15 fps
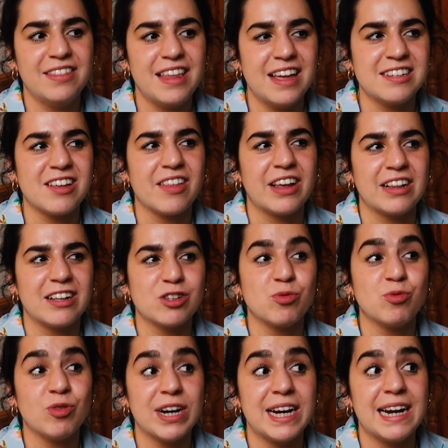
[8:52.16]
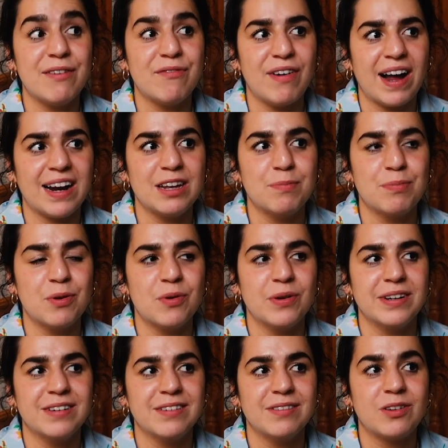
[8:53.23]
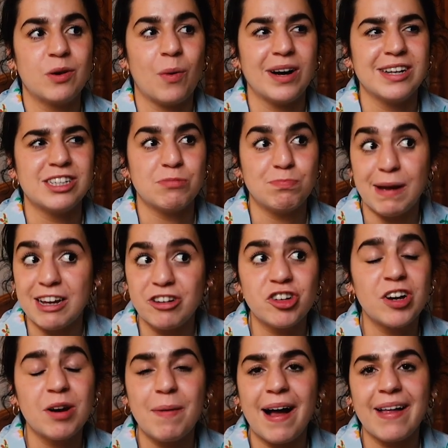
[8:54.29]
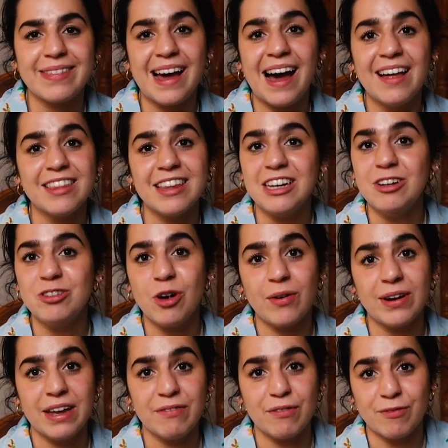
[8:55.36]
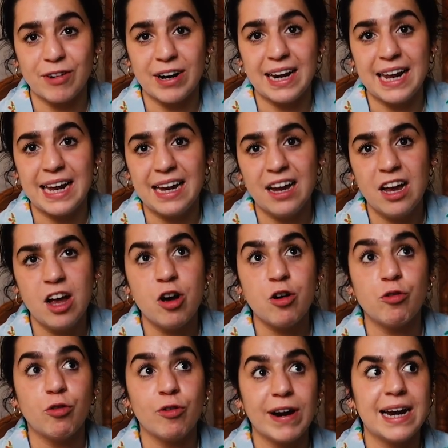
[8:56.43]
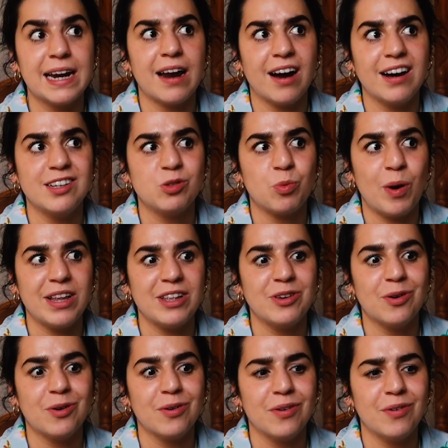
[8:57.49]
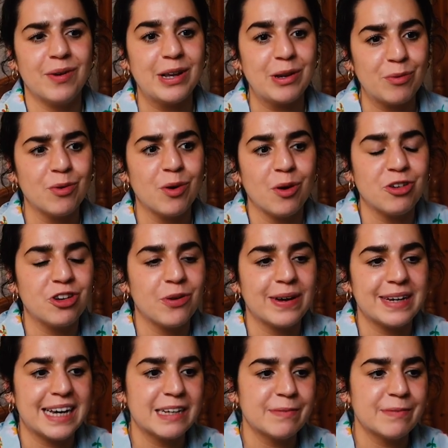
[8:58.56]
that's really valuable and quite special about that, that you don't even really realize when you're not doing